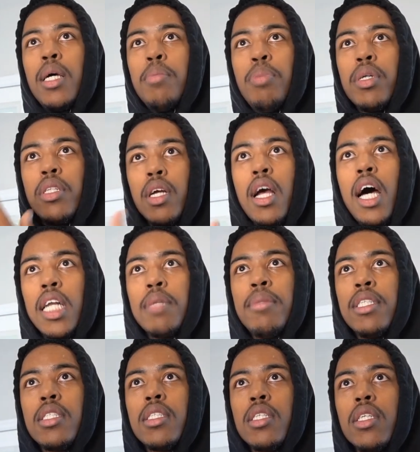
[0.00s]
put the
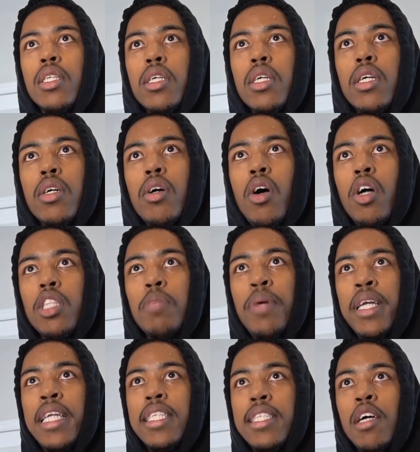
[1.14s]
condiments on the bun
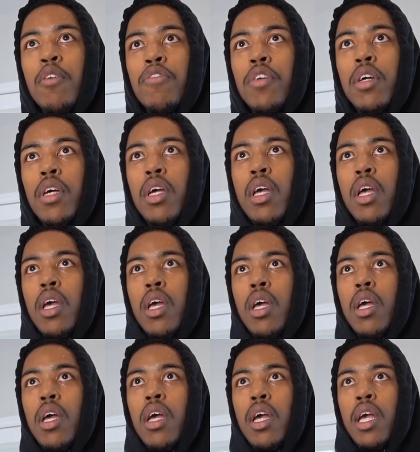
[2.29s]
itself
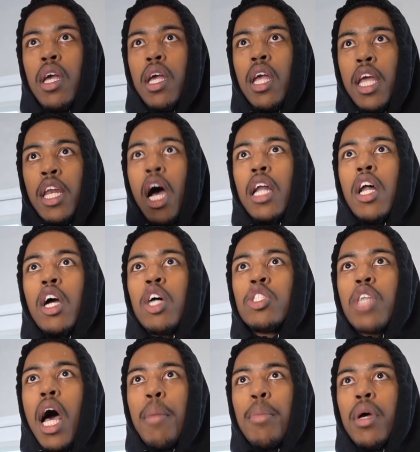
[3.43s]
and hot dog on
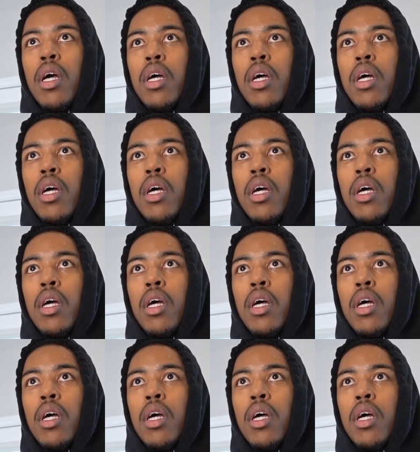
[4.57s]
top?